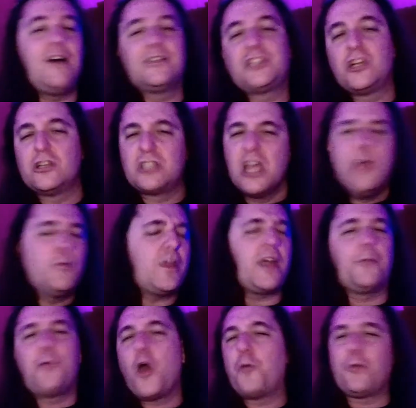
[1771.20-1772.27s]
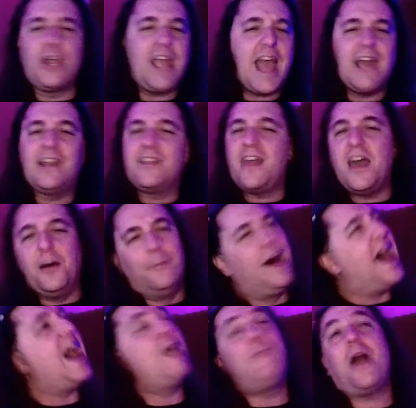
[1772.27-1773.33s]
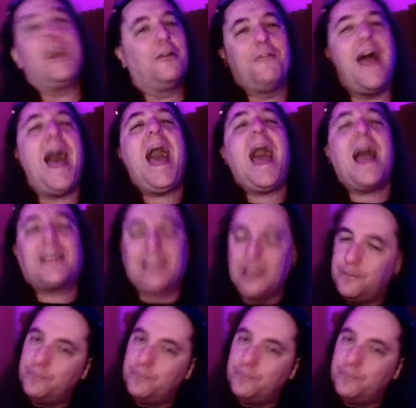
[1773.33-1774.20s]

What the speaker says: pictures, but appropriating them. I wanna rock,